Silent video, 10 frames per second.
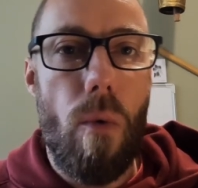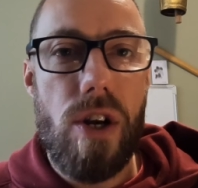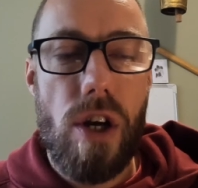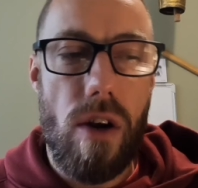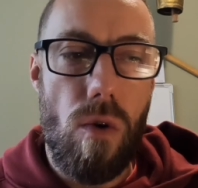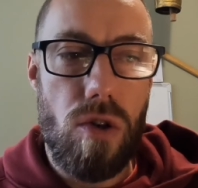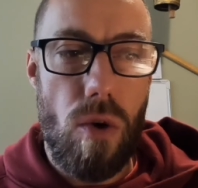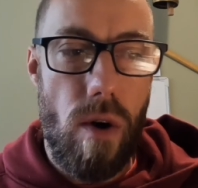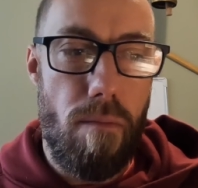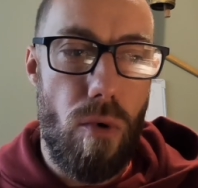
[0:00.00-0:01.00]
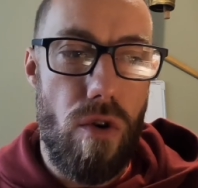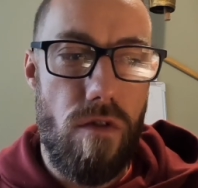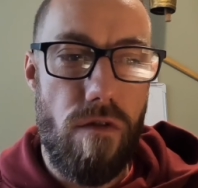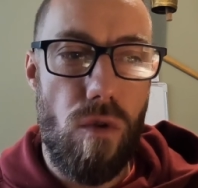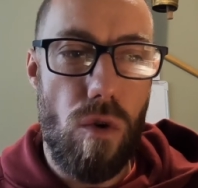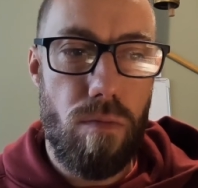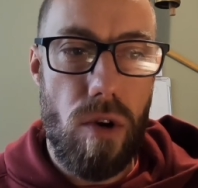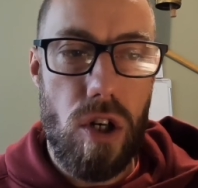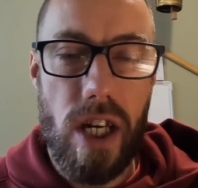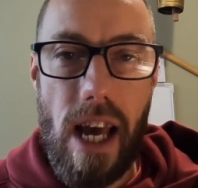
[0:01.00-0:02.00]
which can also improve your force
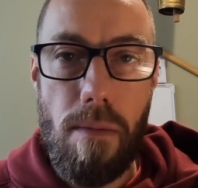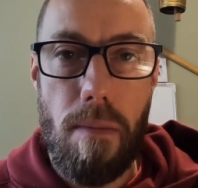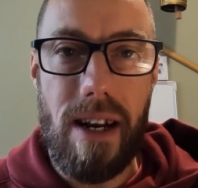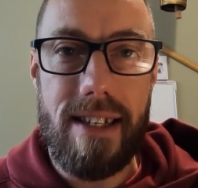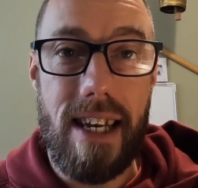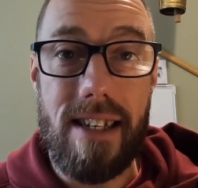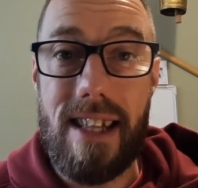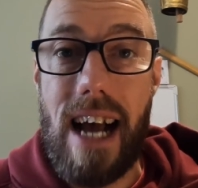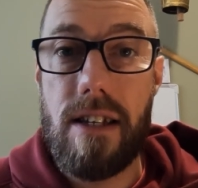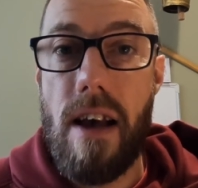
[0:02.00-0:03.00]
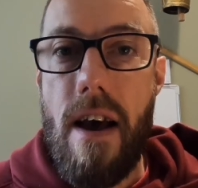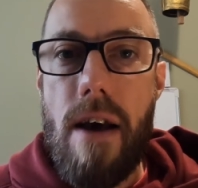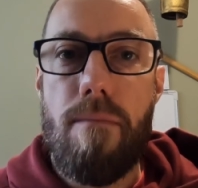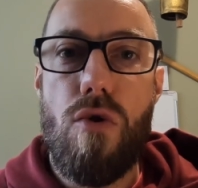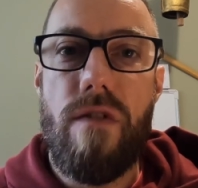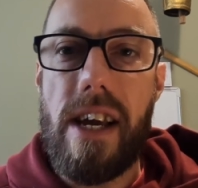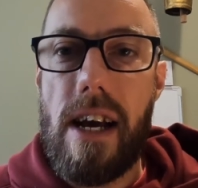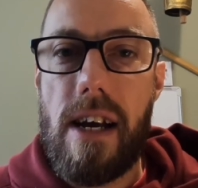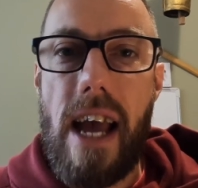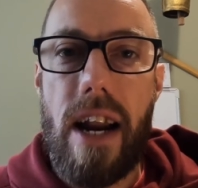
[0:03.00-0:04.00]
production capabilities, and that's moving
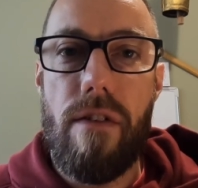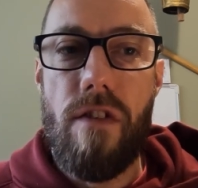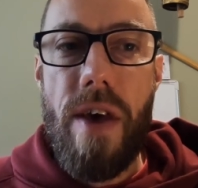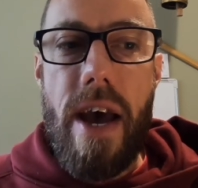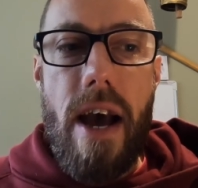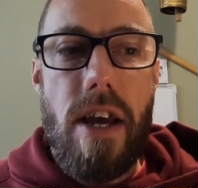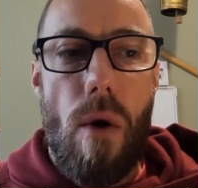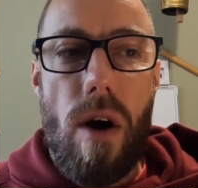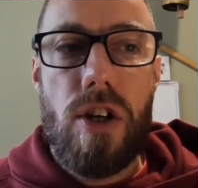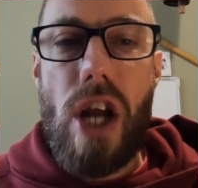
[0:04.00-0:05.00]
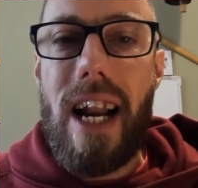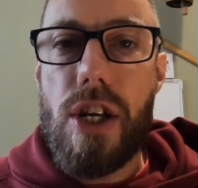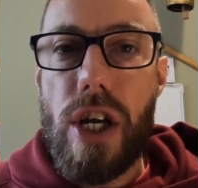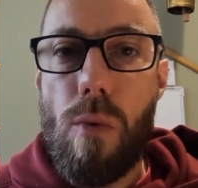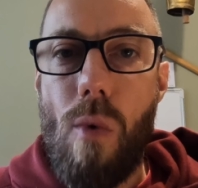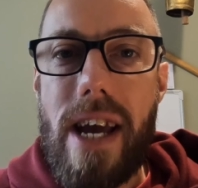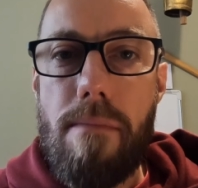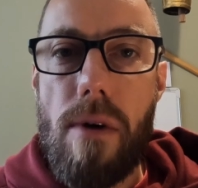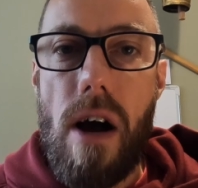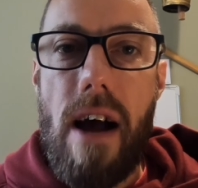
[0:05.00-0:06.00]
at kind of a challenging
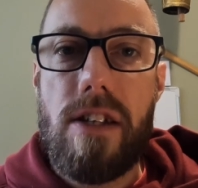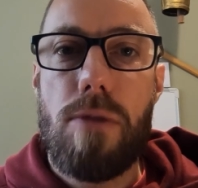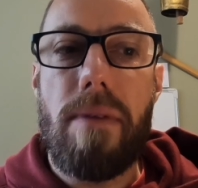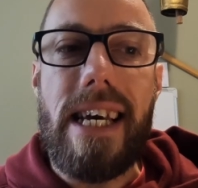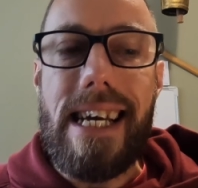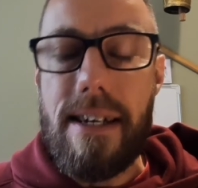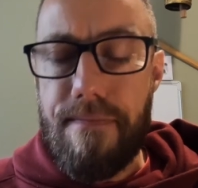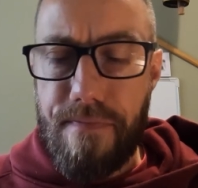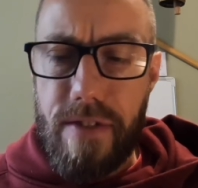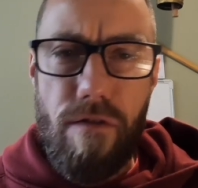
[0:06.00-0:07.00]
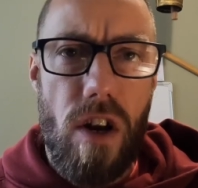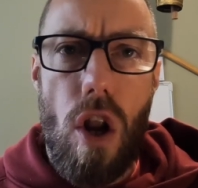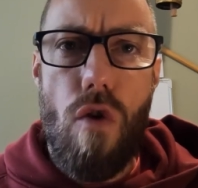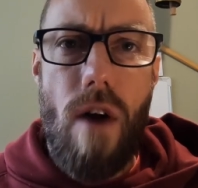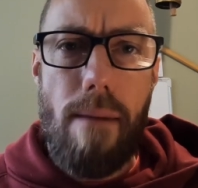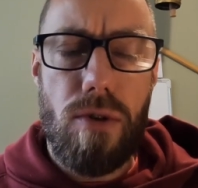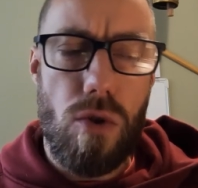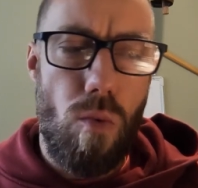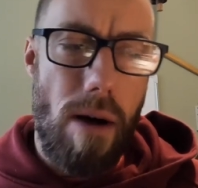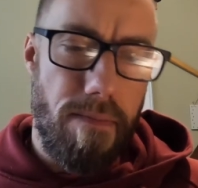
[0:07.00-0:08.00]
weight but at speed for low reps
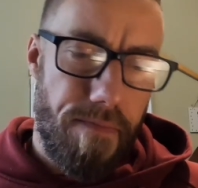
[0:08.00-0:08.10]
as well.